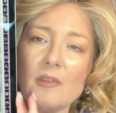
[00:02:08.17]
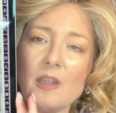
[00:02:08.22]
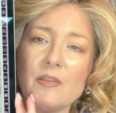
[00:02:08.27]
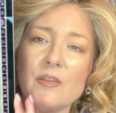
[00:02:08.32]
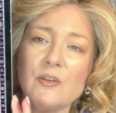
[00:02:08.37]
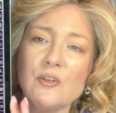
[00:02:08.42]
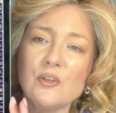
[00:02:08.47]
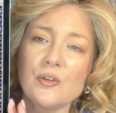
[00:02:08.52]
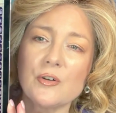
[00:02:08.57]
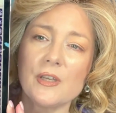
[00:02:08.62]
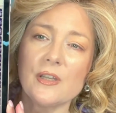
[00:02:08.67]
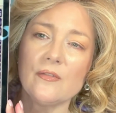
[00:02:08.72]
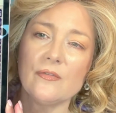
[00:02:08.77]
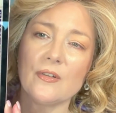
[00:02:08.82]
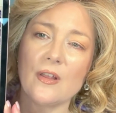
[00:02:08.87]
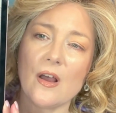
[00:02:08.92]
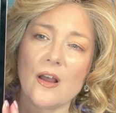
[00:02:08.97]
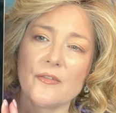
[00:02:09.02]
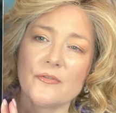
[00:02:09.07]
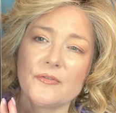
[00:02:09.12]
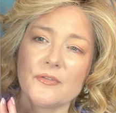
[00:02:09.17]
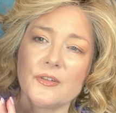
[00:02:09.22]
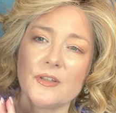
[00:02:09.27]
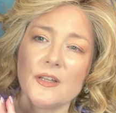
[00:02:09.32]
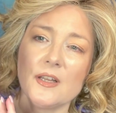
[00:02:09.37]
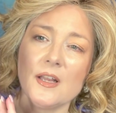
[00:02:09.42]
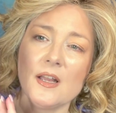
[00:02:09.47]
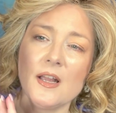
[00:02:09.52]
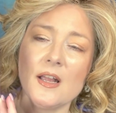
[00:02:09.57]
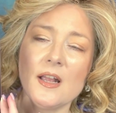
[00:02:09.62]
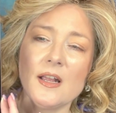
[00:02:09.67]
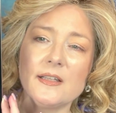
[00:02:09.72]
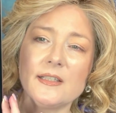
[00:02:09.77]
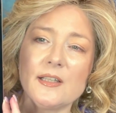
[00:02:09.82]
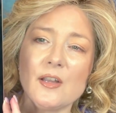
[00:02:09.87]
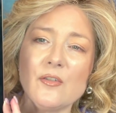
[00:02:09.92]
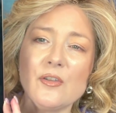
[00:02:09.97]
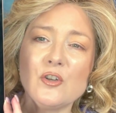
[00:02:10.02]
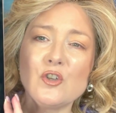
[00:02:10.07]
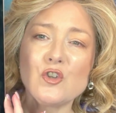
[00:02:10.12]
the Tree of Life.
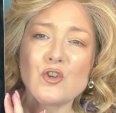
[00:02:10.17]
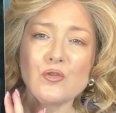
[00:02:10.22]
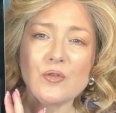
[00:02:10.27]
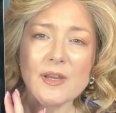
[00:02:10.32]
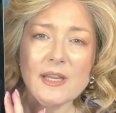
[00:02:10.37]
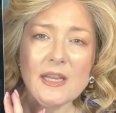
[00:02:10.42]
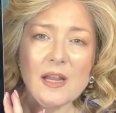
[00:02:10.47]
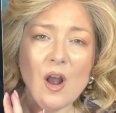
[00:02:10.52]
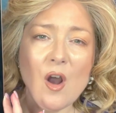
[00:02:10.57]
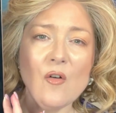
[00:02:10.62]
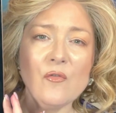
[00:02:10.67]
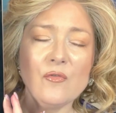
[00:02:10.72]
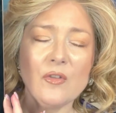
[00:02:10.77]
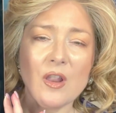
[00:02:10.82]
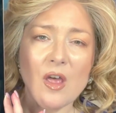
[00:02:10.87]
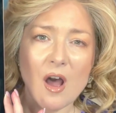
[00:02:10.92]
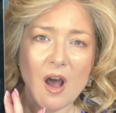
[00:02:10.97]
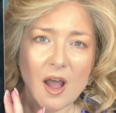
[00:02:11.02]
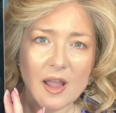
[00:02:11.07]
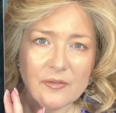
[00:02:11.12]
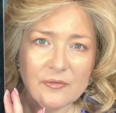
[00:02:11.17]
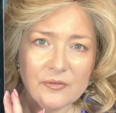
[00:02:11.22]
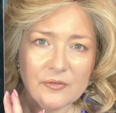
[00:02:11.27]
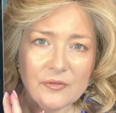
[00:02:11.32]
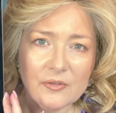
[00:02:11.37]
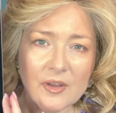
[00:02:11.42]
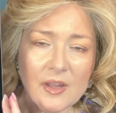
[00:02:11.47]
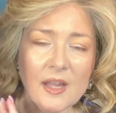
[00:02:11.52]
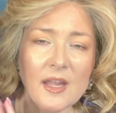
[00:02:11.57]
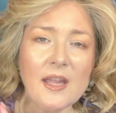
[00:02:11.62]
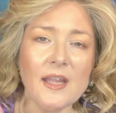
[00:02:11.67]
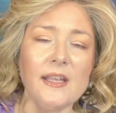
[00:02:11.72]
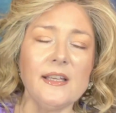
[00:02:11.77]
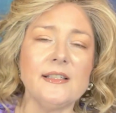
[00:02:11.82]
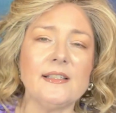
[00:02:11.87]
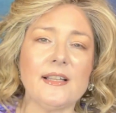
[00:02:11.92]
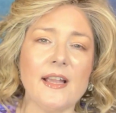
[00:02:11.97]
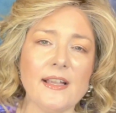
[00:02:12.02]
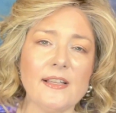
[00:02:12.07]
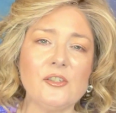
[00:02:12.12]
So the Tree of Life
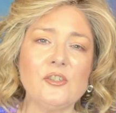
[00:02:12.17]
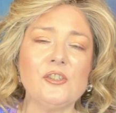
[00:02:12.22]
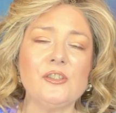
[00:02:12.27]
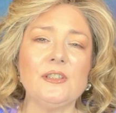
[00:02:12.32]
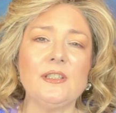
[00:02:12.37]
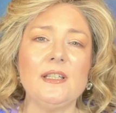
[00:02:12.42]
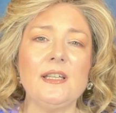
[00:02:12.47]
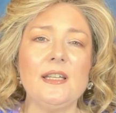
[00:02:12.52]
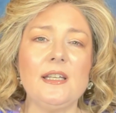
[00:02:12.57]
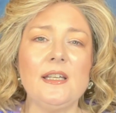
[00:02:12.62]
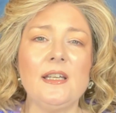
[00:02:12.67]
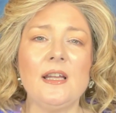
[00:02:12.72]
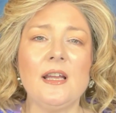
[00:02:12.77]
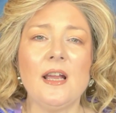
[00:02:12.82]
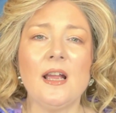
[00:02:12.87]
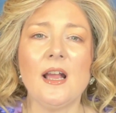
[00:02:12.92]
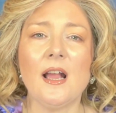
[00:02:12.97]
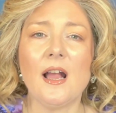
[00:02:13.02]
is actually